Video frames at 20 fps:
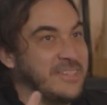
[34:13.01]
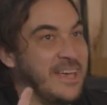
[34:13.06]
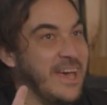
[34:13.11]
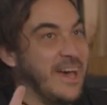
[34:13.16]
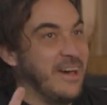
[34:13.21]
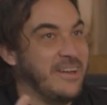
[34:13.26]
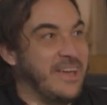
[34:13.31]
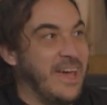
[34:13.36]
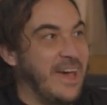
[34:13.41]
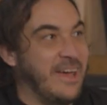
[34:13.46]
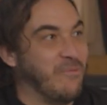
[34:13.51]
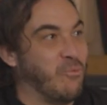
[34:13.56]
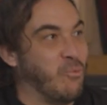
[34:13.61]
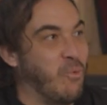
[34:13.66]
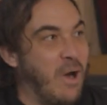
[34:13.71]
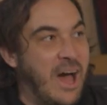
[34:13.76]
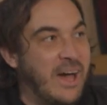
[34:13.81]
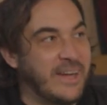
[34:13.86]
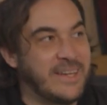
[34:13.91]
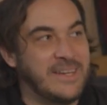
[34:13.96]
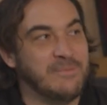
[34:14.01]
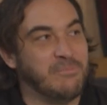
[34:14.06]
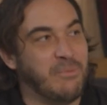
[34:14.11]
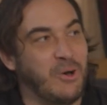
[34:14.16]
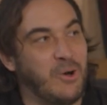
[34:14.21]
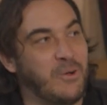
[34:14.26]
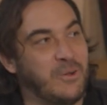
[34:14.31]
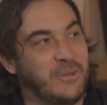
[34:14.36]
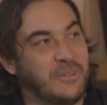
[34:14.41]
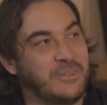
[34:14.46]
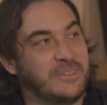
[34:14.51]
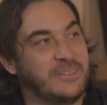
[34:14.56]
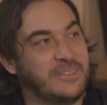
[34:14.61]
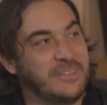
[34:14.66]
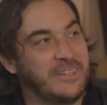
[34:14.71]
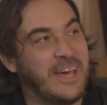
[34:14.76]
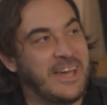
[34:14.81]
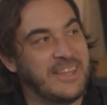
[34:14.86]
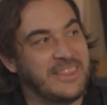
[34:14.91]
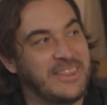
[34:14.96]
town had Rock and Bowl.
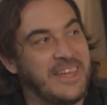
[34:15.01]
Like,